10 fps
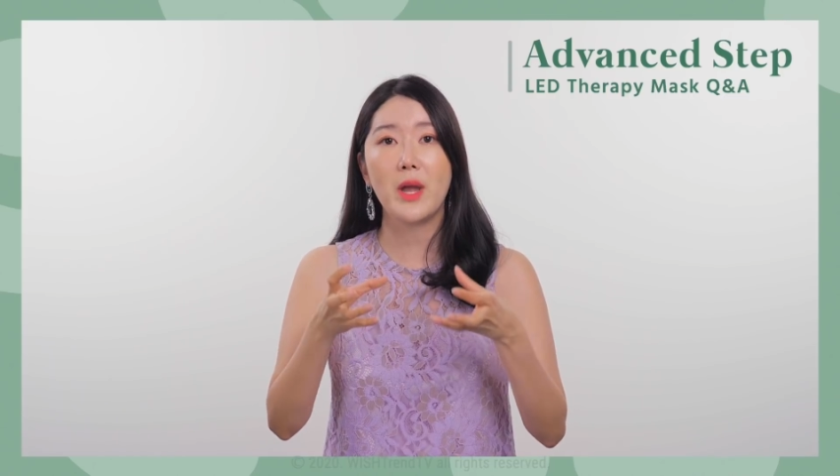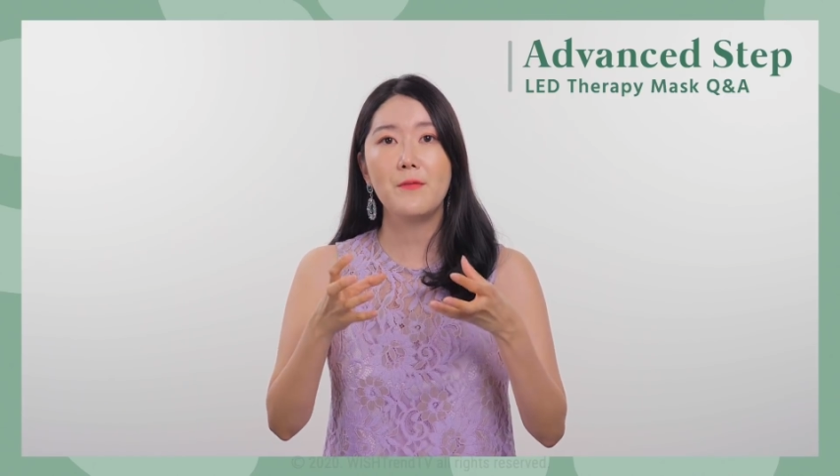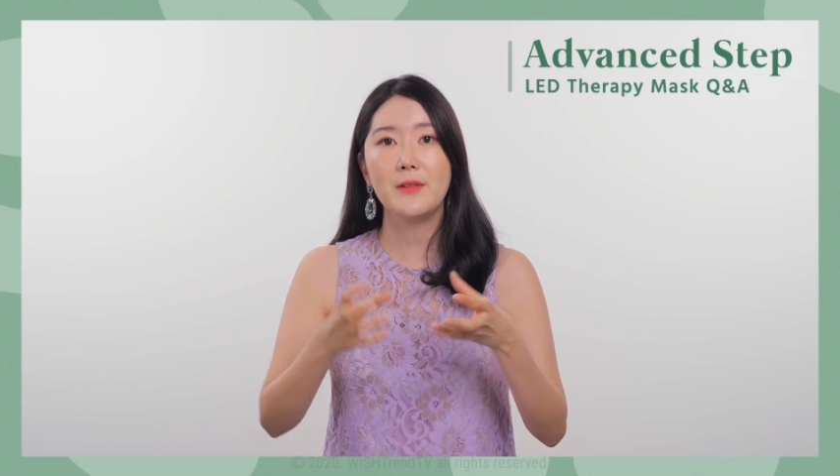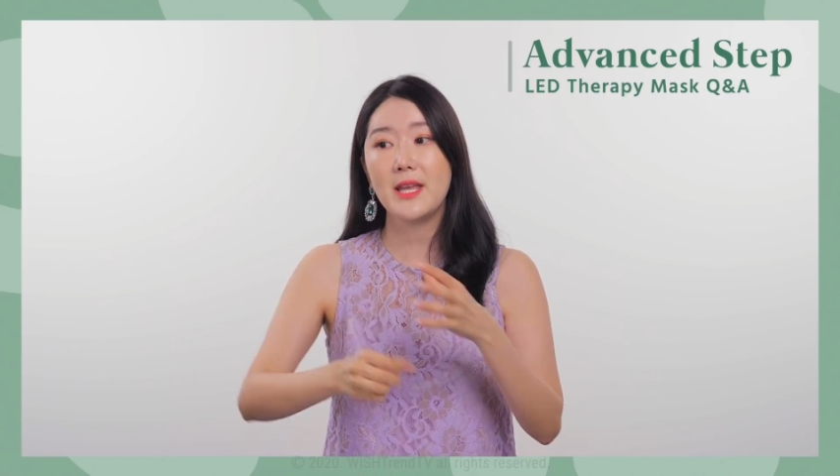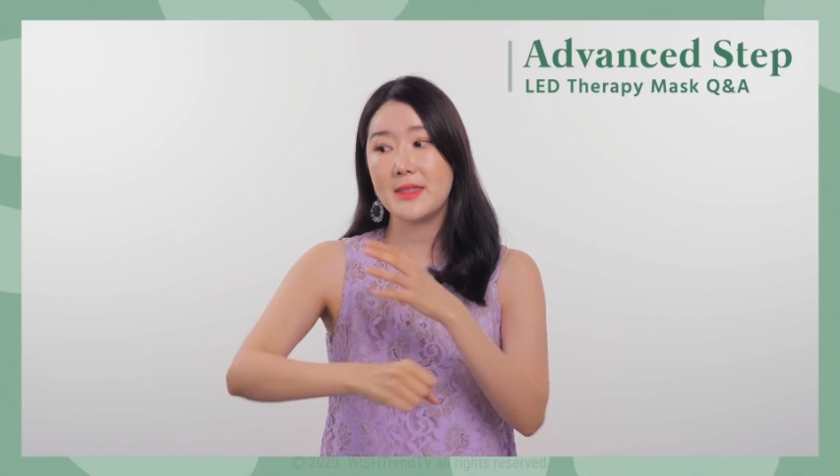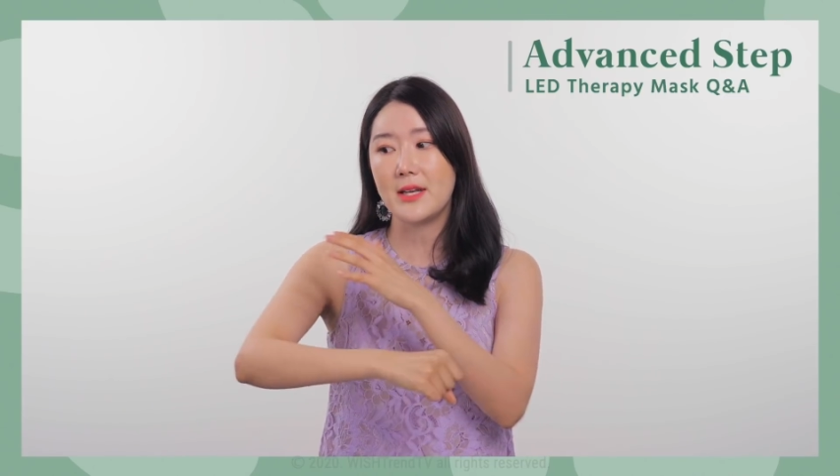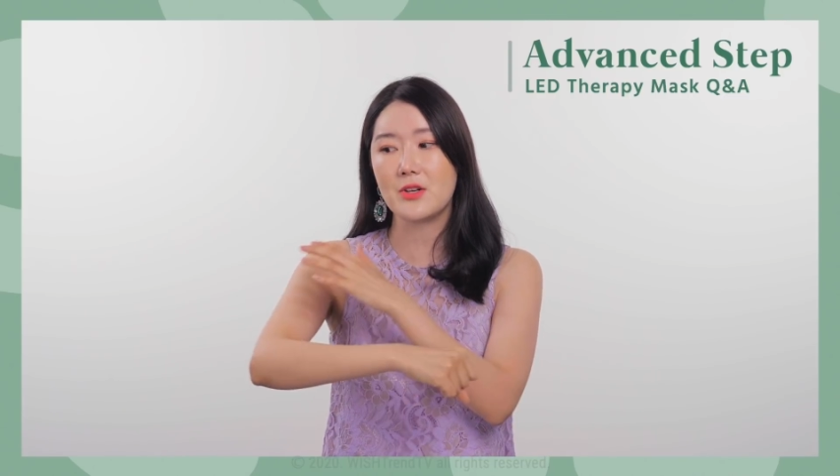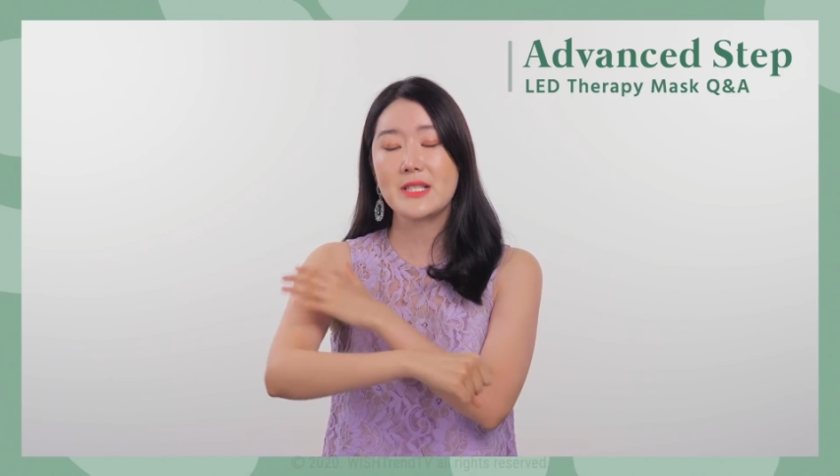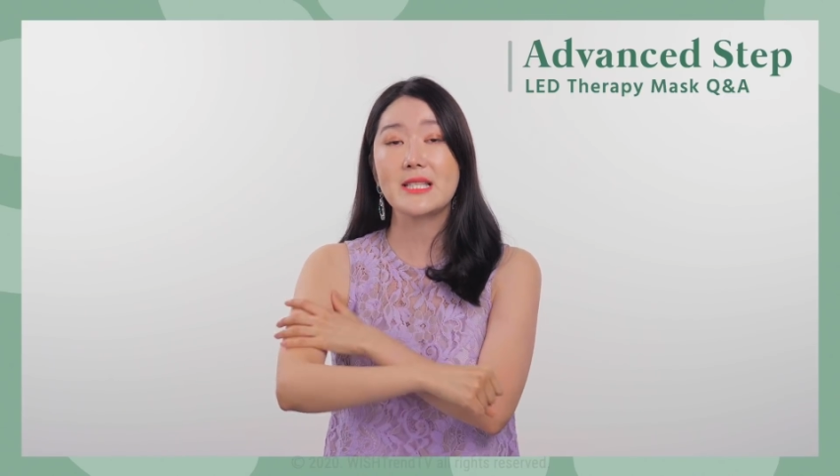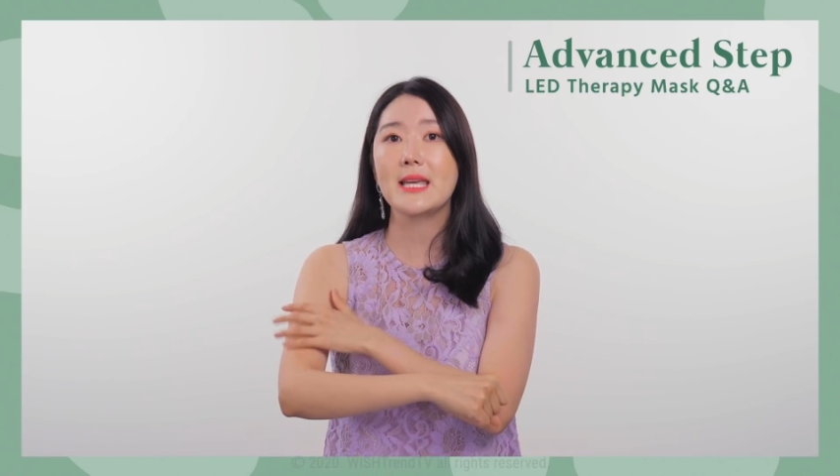wavelength that
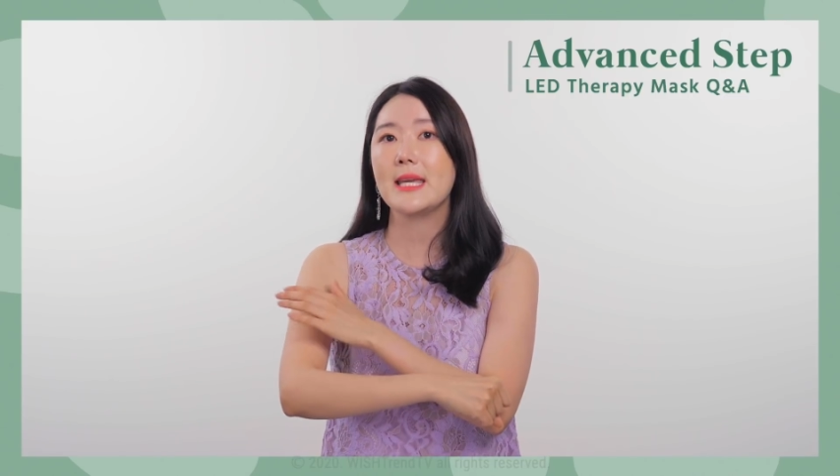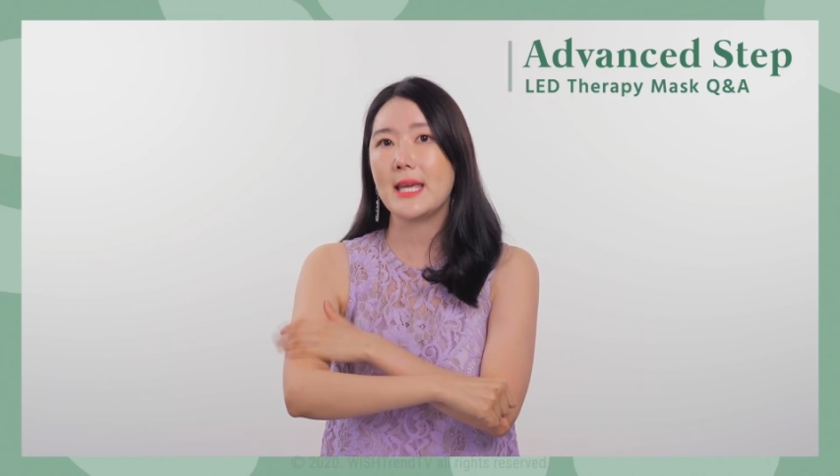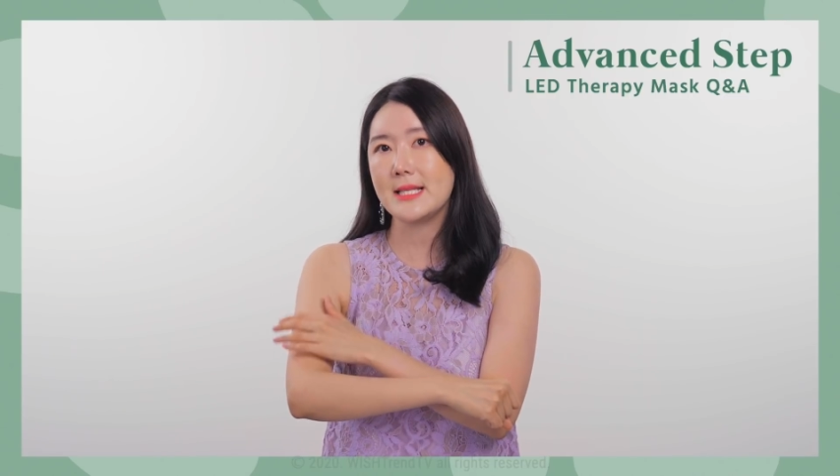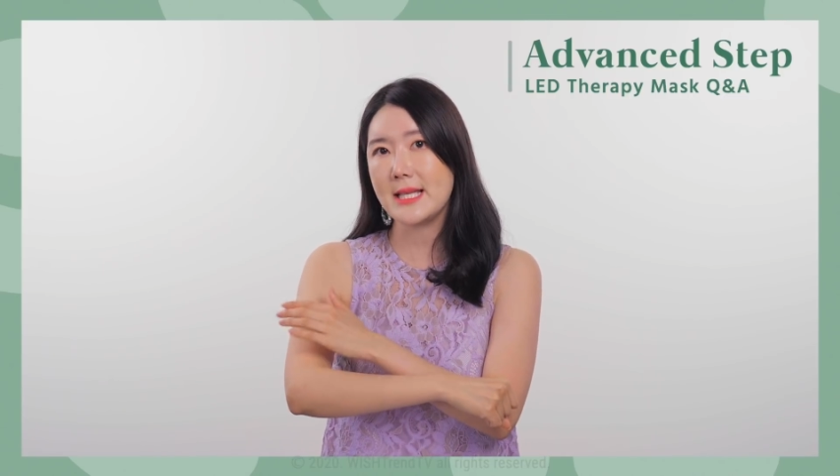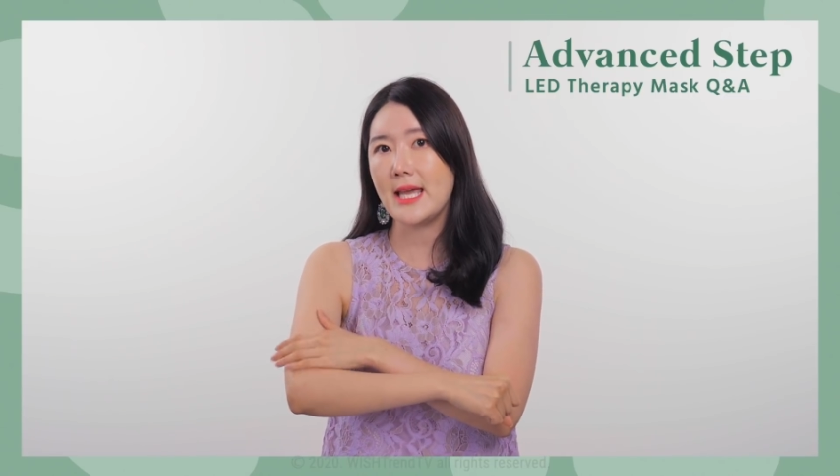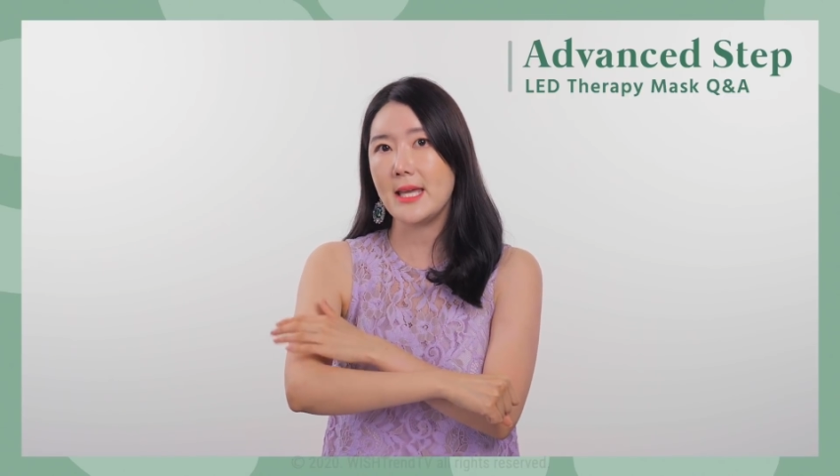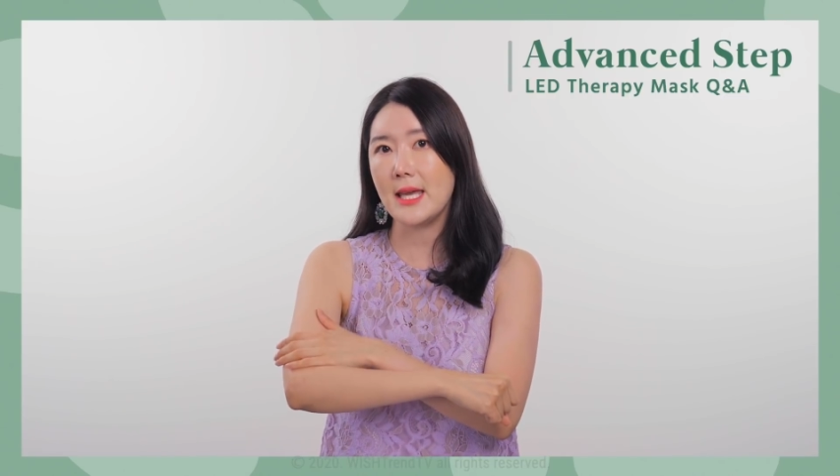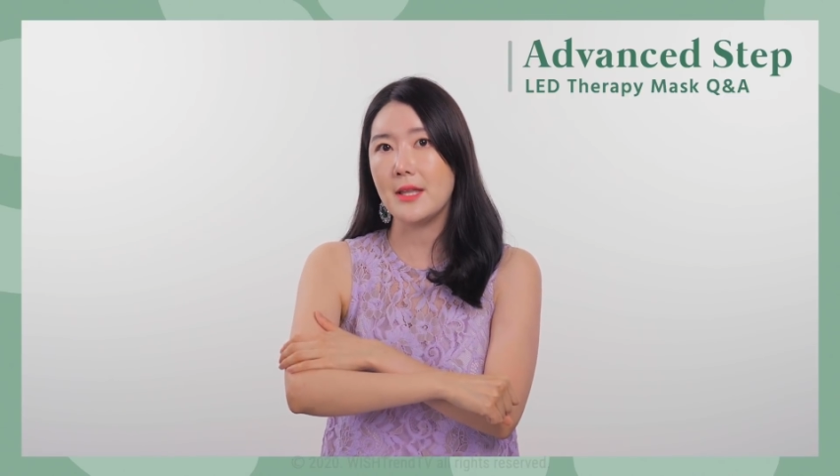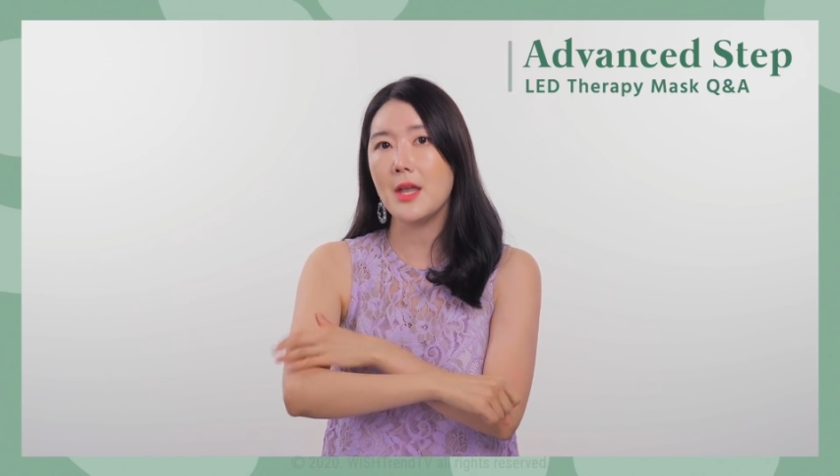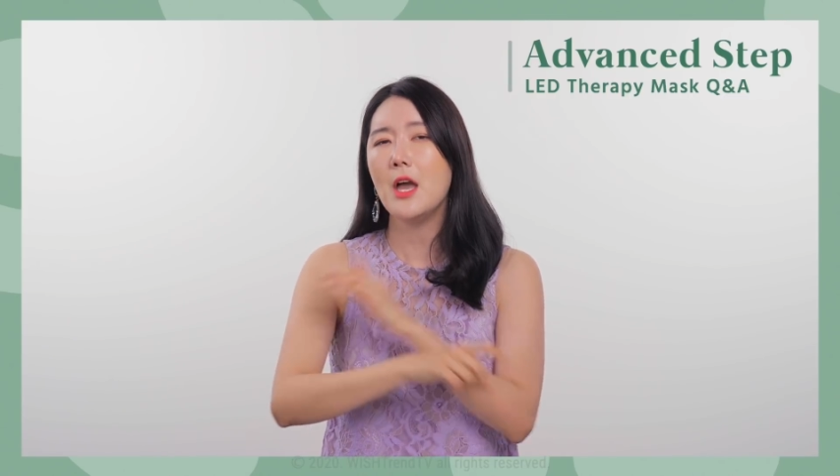our skin can take in.